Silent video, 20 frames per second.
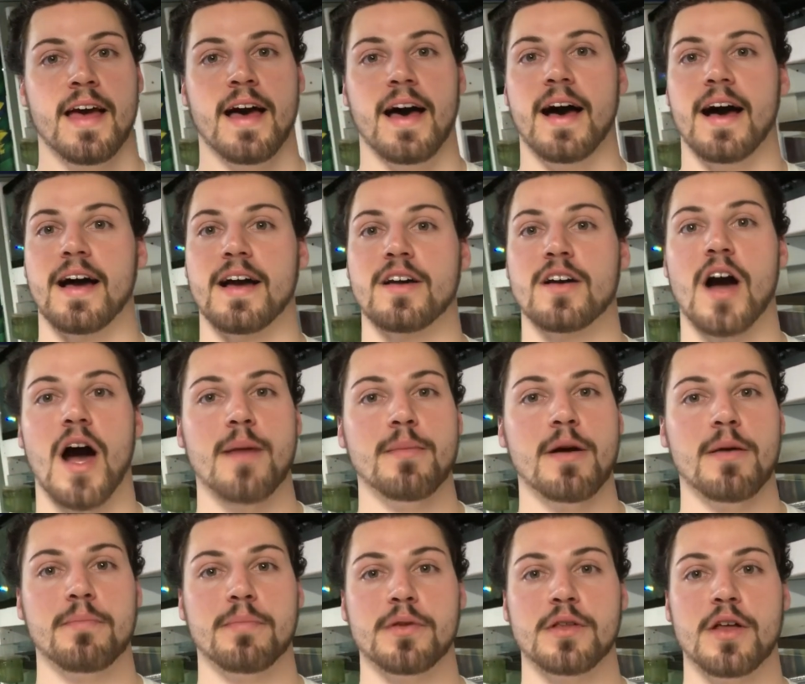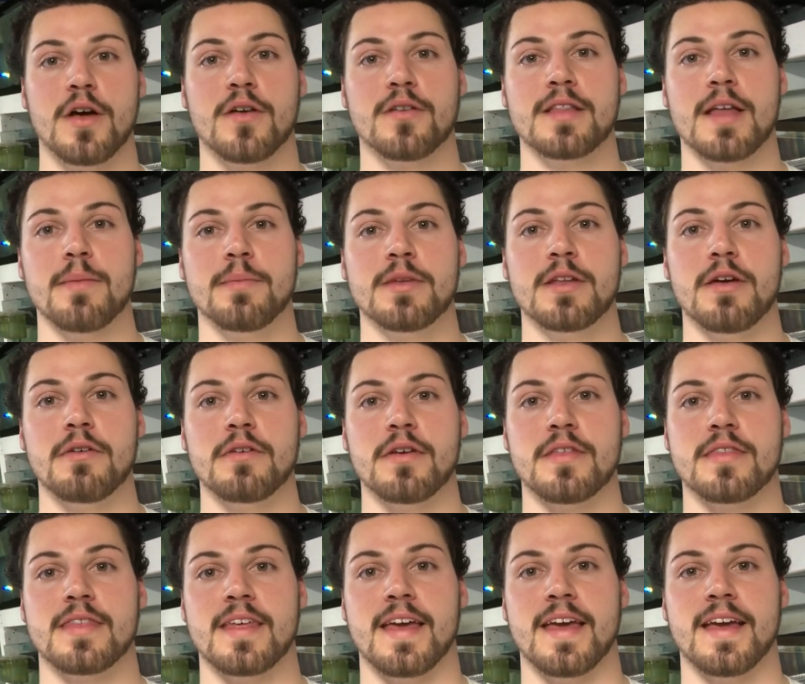Comment below. Let me know what
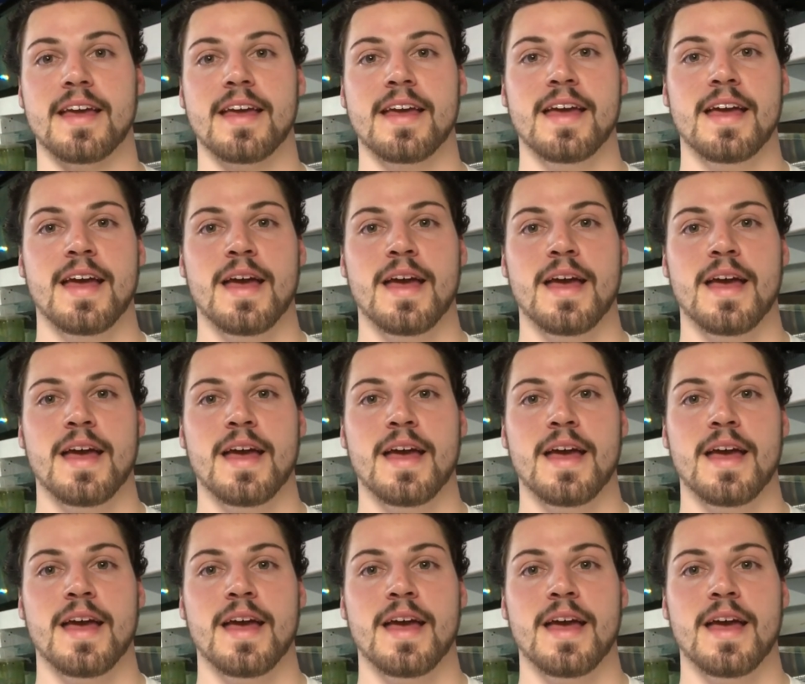you think.